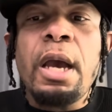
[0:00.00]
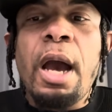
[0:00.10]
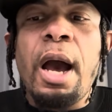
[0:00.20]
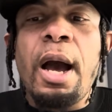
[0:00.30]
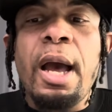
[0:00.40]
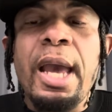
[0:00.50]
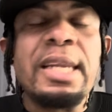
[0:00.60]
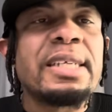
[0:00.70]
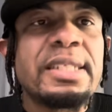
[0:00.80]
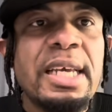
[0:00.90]
And
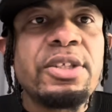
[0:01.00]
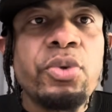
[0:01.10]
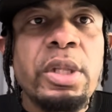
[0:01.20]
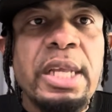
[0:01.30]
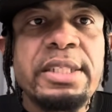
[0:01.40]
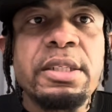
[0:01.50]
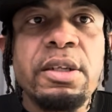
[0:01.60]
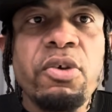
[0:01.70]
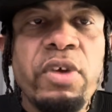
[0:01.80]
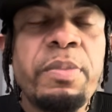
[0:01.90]
I say to a lesser
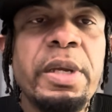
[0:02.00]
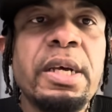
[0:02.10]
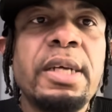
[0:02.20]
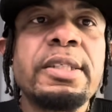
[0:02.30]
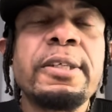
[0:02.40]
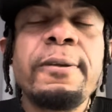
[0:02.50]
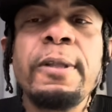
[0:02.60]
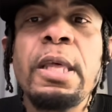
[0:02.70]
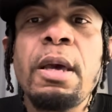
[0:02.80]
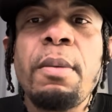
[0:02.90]
degree because
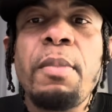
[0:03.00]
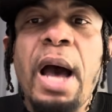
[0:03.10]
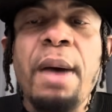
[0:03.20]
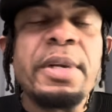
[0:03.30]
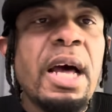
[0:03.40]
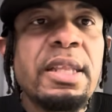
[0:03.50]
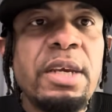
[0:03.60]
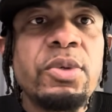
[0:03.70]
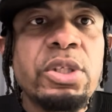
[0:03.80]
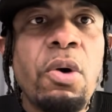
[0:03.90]
Muhammad Ali
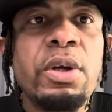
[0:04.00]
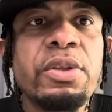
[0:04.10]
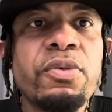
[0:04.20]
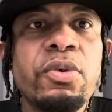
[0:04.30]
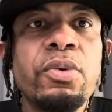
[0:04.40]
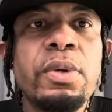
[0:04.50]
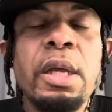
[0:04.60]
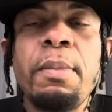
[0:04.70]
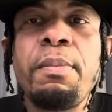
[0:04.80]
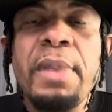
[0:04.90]
was going through
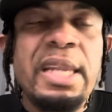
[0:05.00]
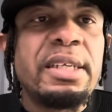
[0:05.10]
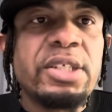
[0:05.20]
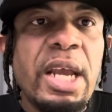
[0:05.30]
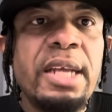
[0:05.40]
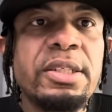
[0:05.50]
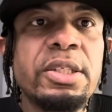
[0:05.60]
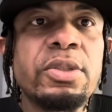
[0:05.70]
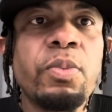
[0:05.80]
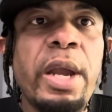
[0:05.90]
many
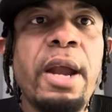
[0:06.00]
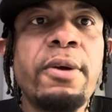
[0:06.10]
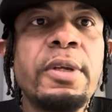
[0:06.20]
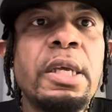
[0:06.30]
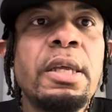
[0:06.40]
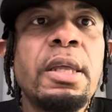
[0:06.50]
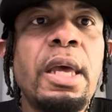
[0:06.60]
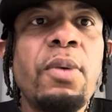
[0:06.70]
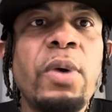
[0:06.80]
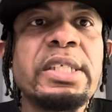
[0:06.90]
changes where
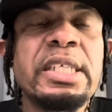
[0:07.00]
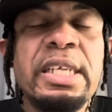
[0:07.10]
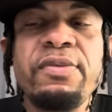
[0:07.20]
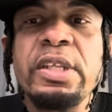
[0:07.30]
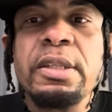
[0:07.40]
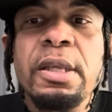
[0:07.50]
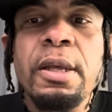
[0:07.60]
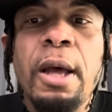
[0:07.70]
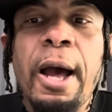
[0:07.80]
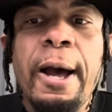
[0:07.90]
it wasn't even,
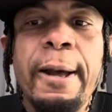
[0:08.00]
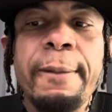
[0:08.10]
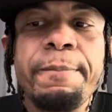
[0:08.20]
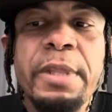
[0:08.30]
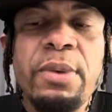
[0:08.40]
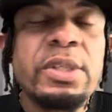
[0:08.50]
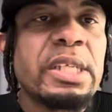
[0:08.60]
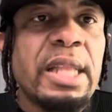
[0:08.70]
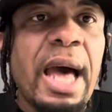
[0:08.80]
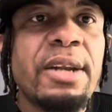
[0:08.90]
there was a
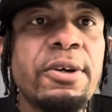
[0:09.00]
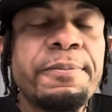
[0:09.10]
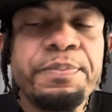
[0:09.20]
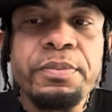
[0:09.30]
lot of